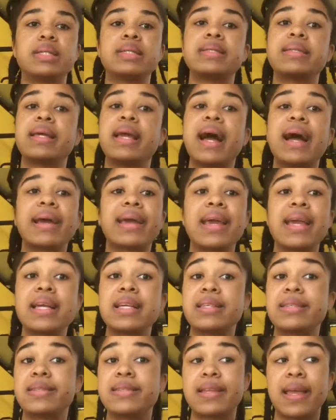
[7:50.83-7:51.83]
See, I
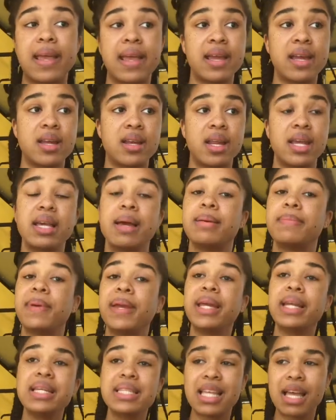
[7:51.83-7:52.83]
can't stand
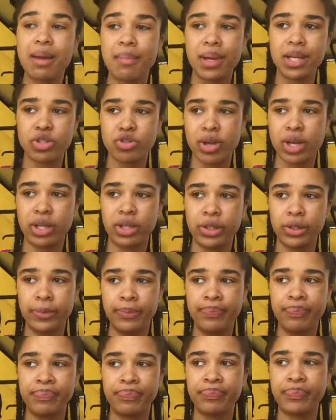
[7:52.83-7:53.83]
being inside my
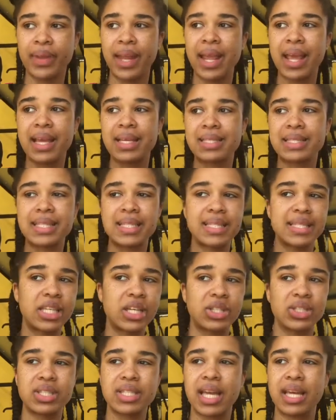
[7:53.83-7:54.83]
trailer. Since
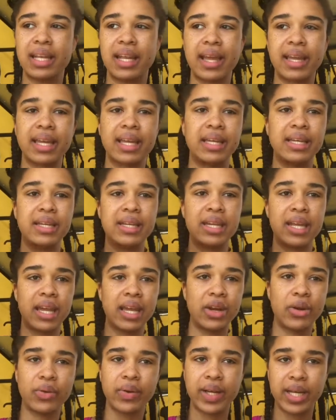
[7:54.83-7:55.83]
there's not like a
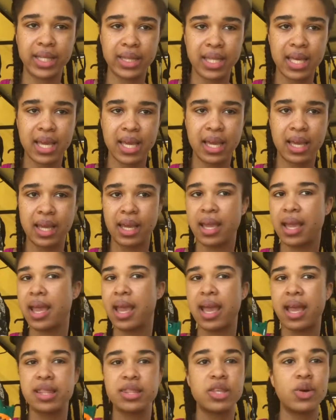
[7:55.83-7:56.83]
net or anything,
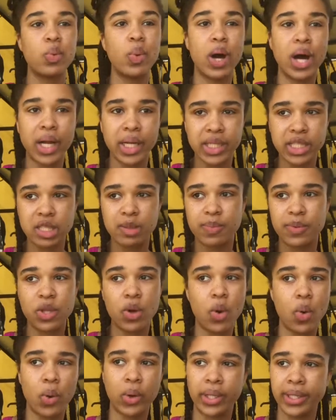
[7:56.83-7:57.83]
the wasps,
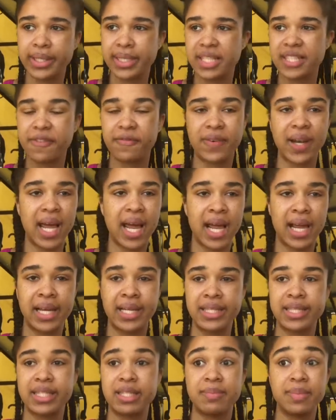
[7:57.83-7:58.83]
the hornets, the
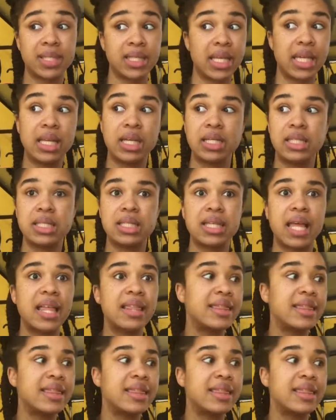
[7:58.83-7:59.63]
flies, the mosquitoes,